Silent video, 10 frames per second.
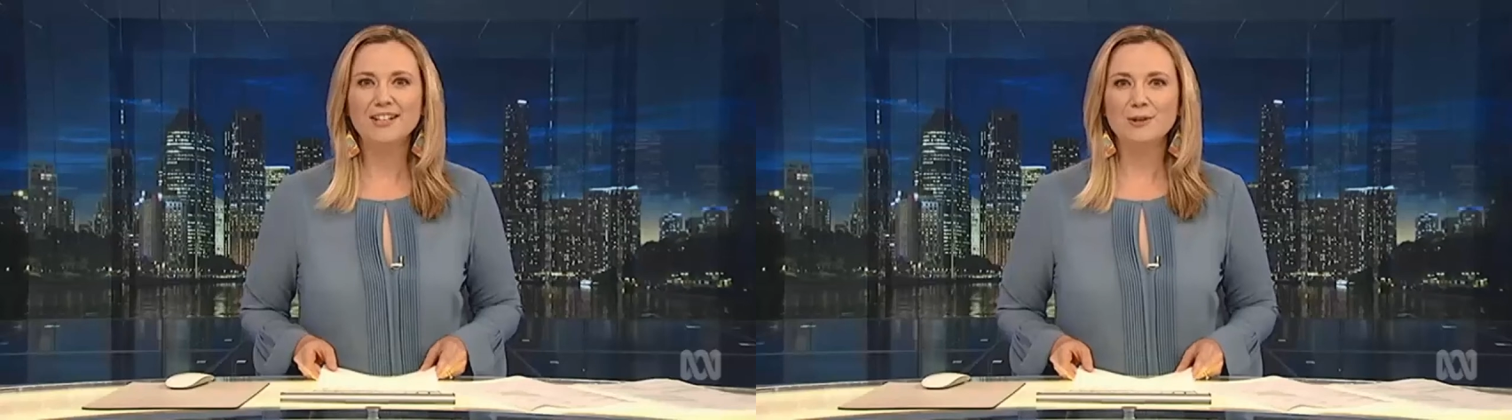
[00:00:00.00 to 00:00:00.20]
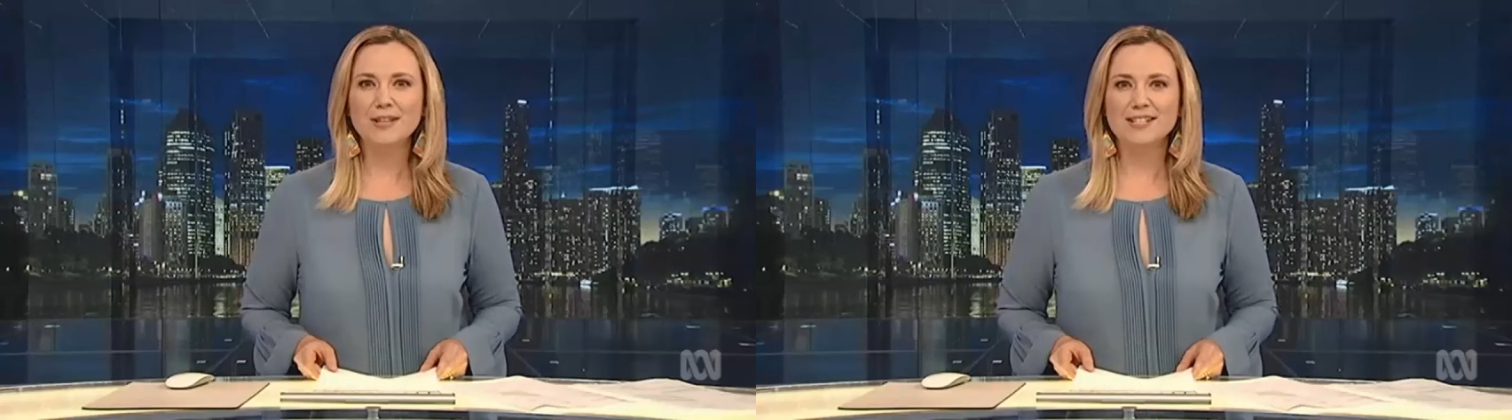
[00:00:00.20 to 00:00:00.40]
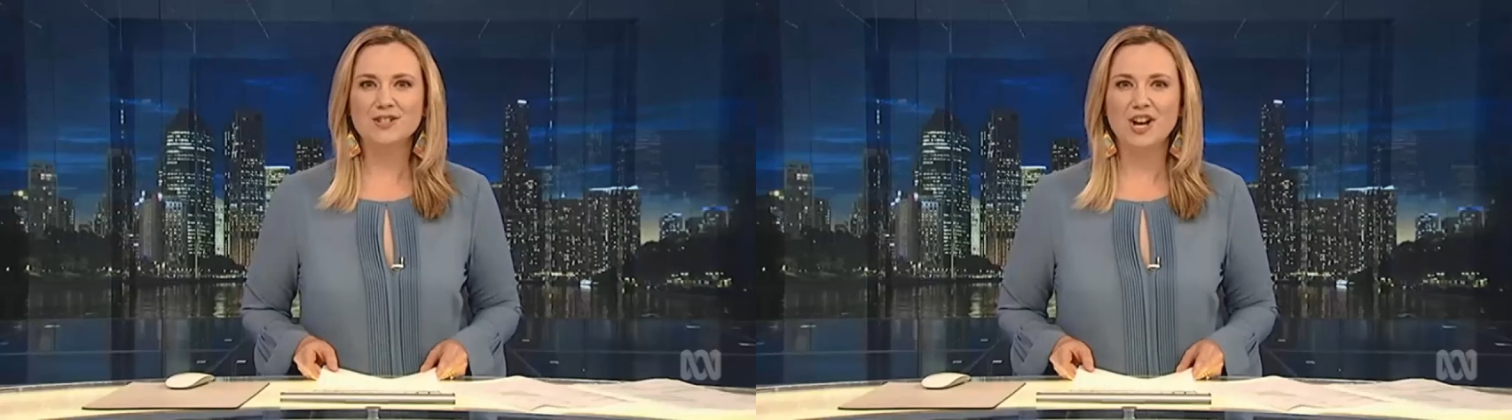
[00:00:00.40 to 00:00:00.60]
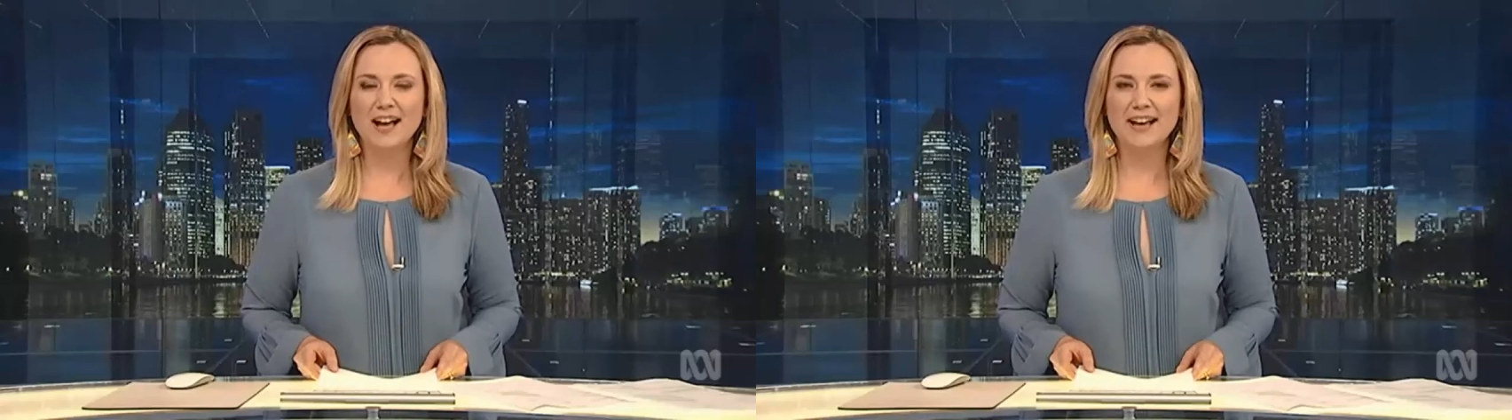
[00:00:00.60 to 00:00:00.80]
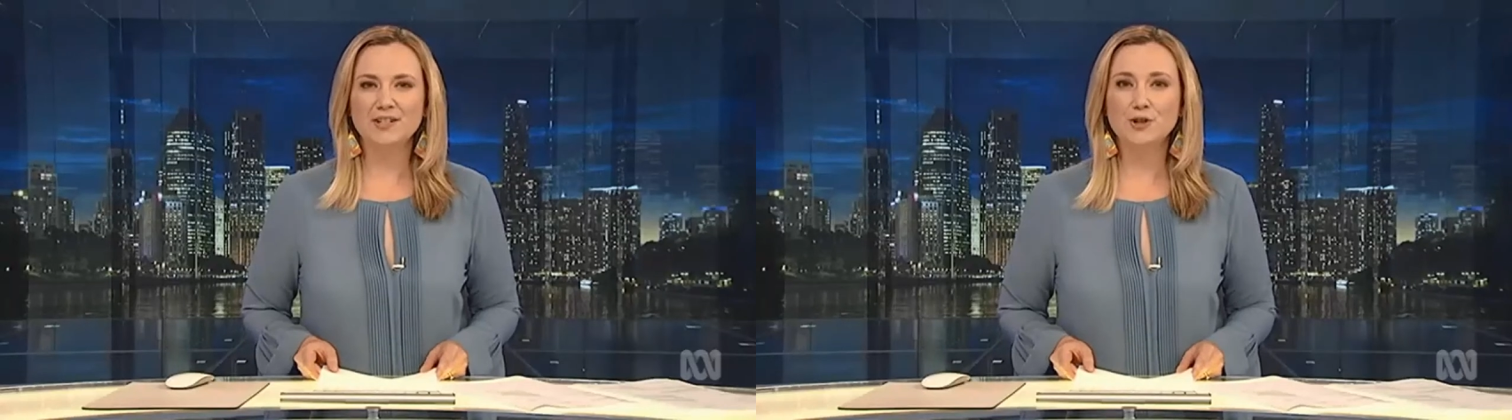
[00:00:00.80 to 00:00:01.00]
Well, there's a
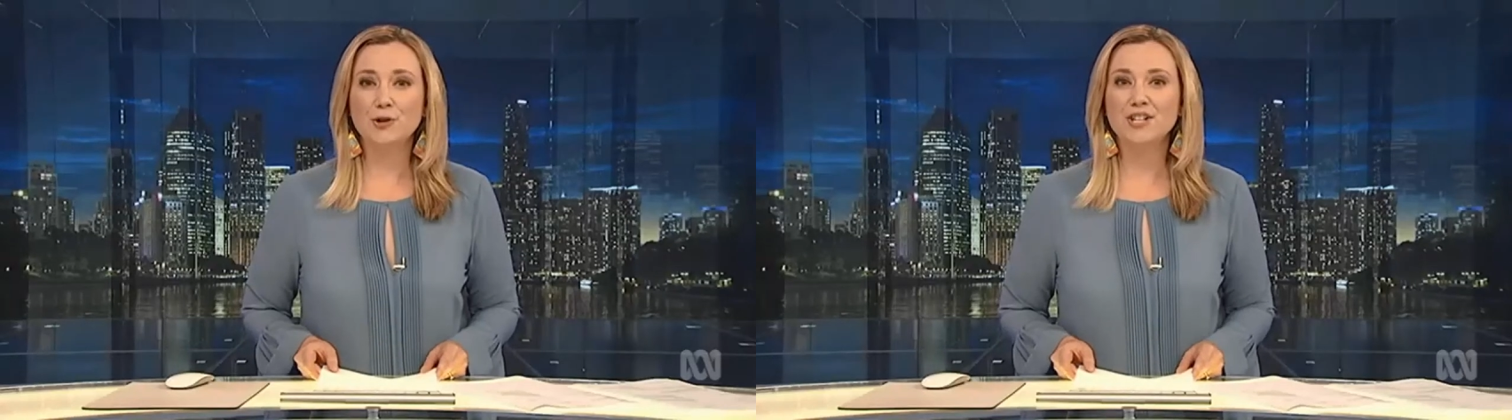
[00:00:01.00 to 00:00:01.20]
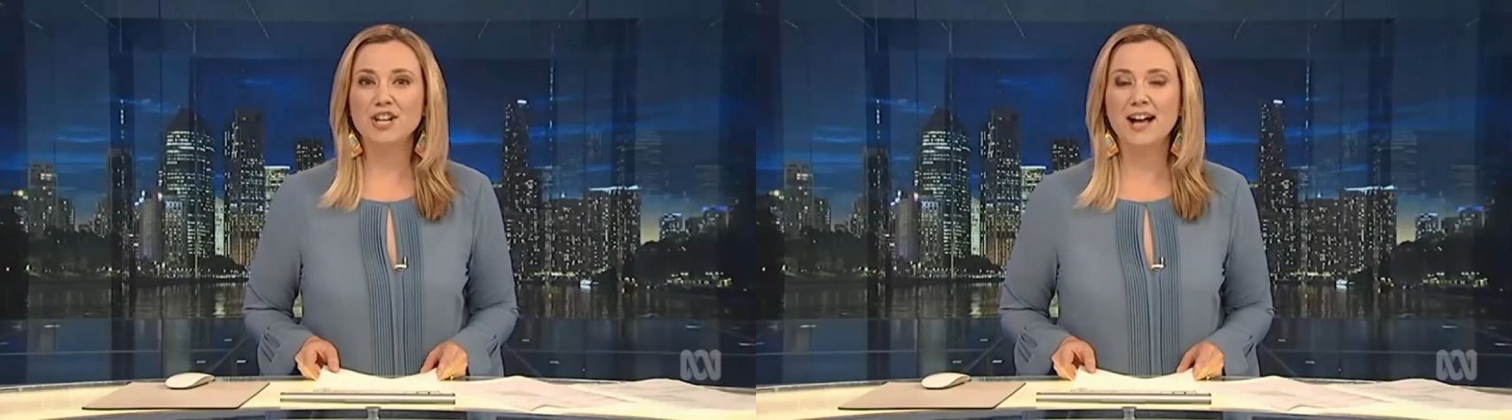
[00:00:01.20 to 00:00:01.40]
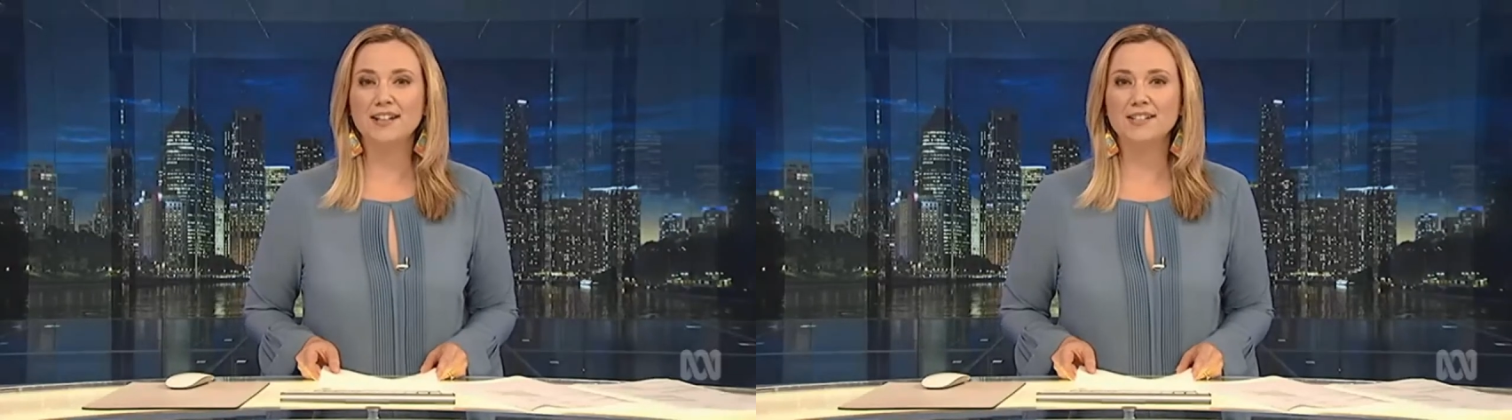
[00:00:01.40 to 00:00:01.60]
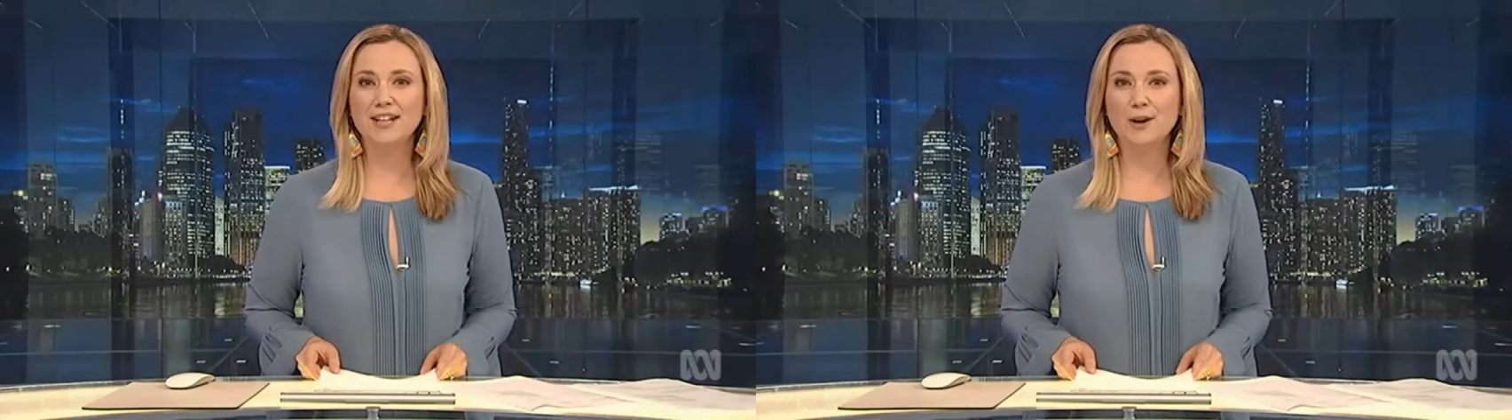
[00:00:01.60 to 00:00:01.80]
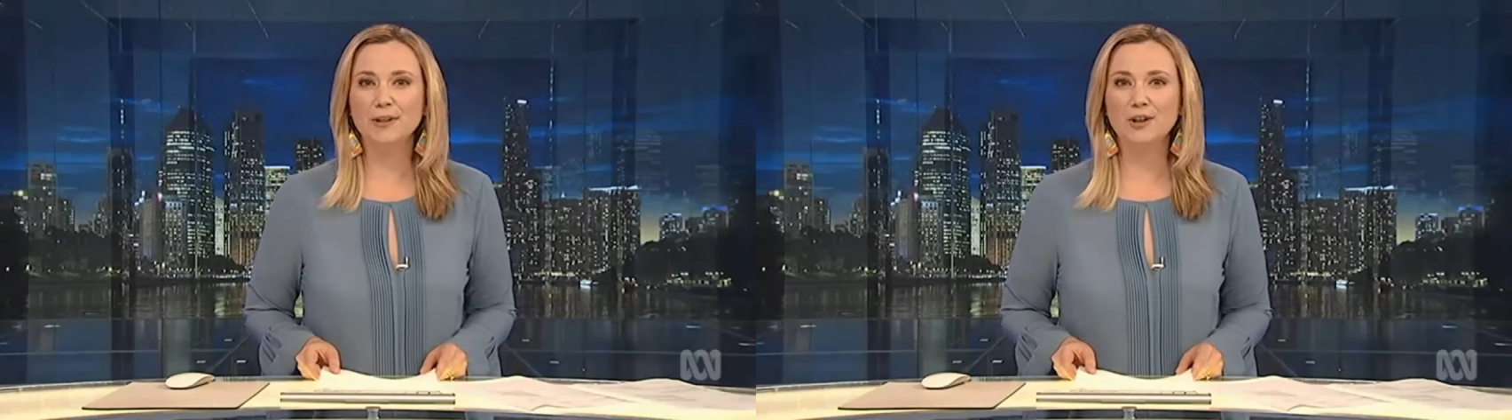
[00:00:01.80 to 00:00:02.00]
giant treasure hunt
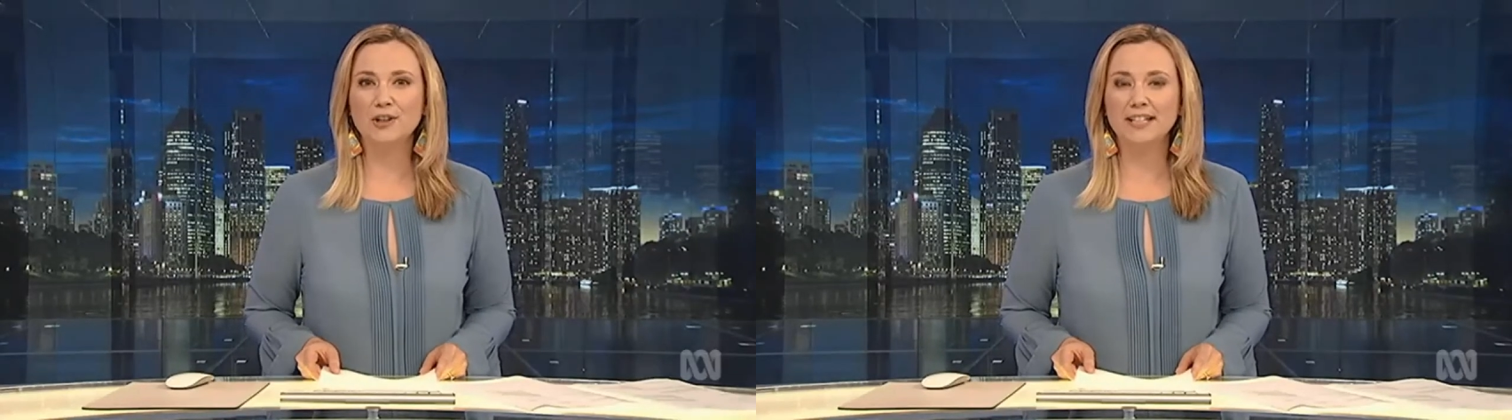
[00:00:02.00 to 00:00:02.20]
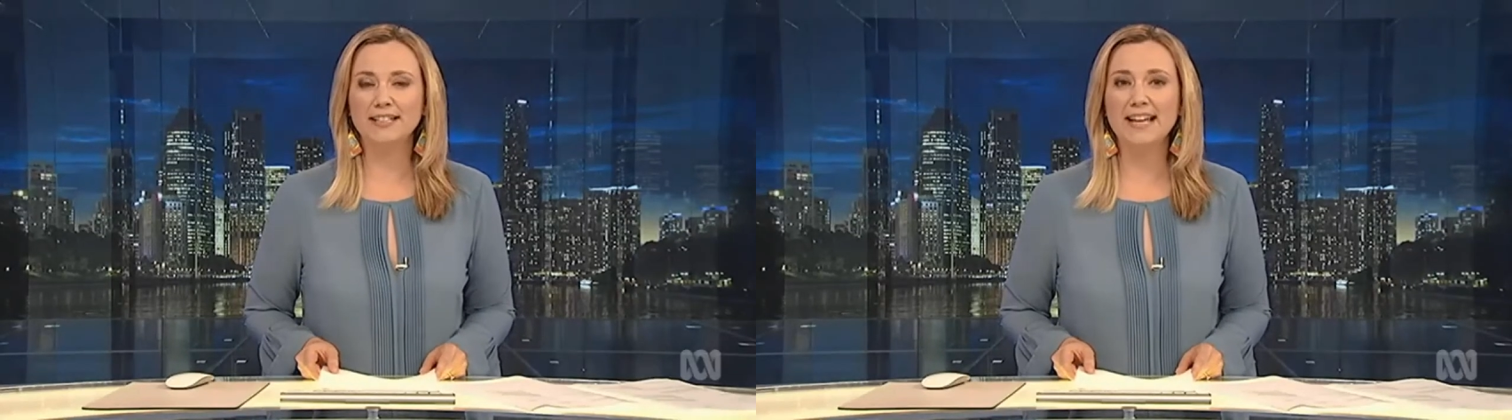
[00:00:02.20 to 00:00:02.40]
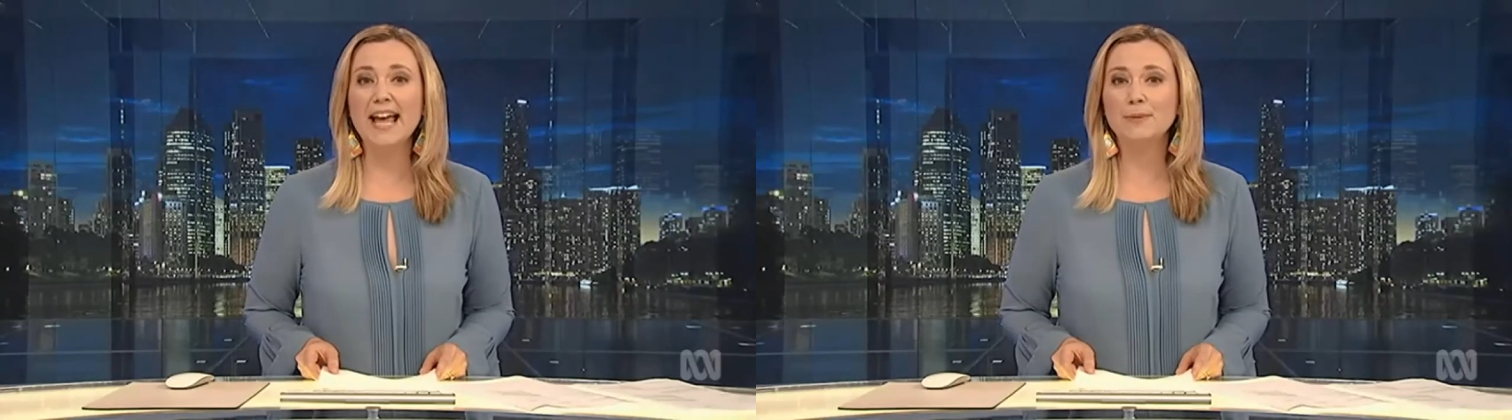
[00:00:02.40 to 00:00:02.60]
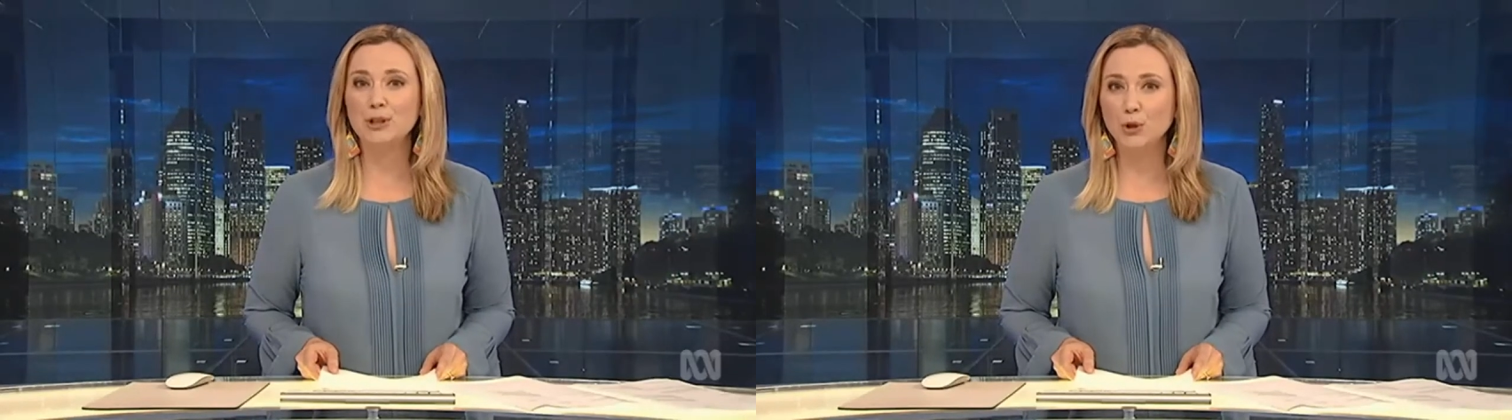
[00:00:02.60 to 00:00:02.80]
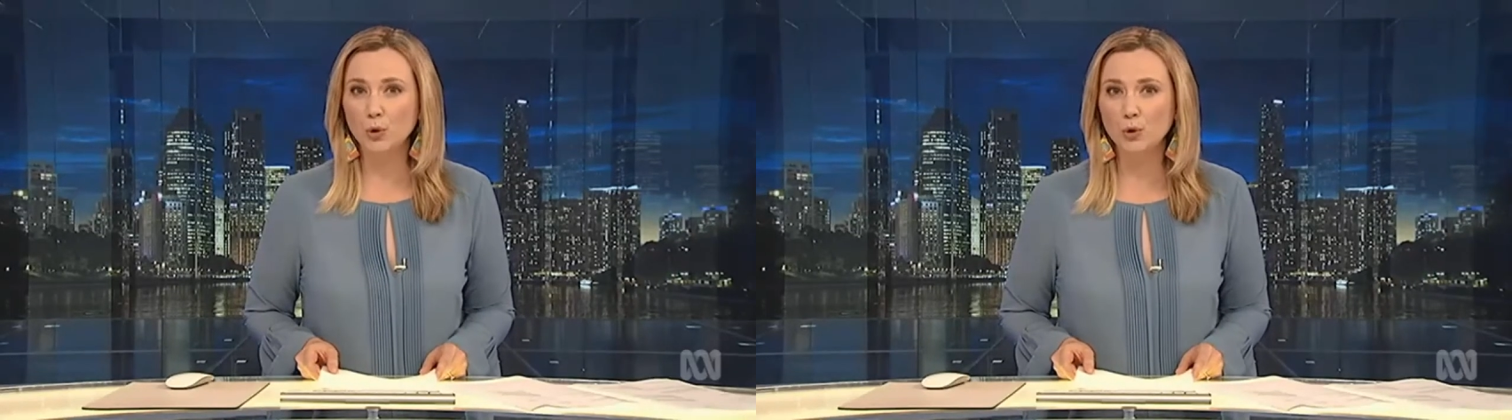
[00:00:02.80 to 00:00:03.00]
going on in
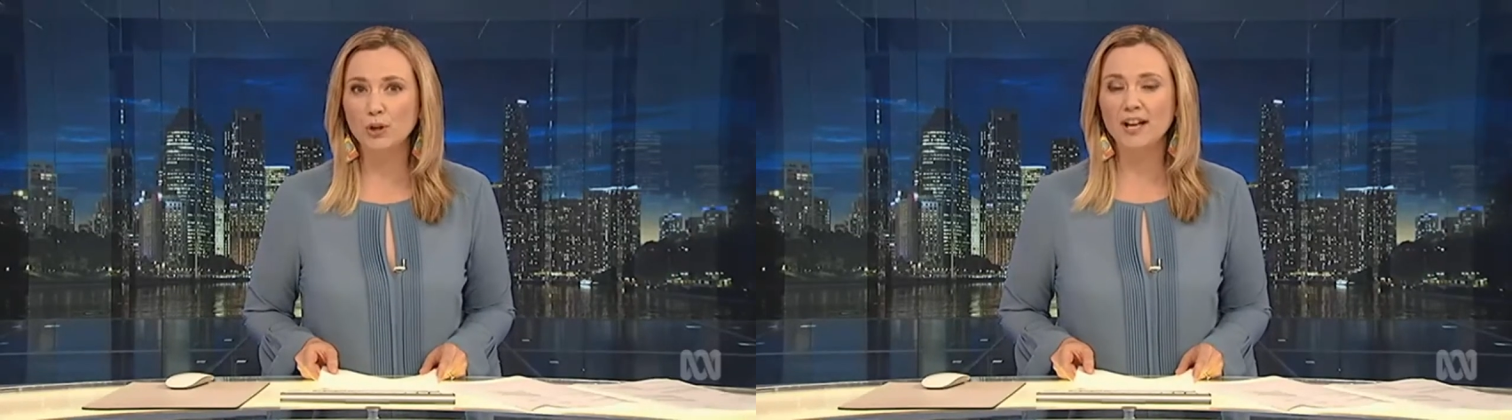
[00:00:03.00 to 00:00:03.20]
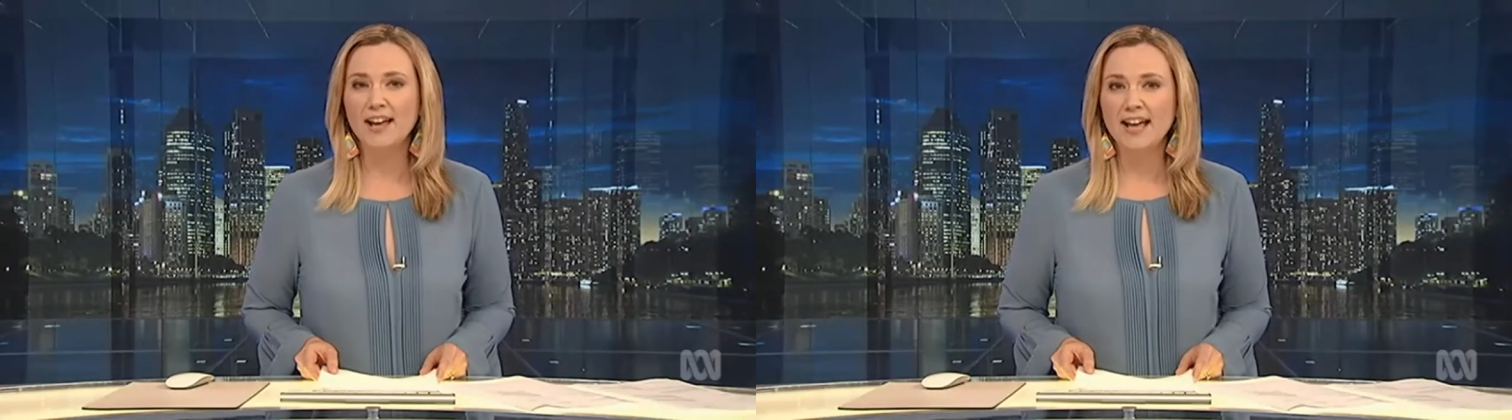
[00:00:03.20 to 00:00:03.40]
Cape York,